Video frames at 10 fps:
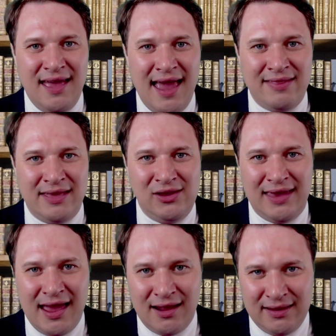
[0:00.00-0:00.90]
and that you
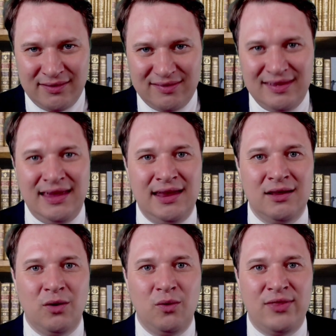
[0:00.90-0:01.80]
cannot exceed
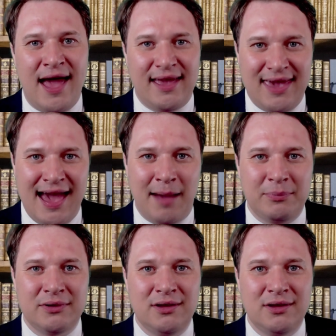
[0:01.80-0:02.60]
that cap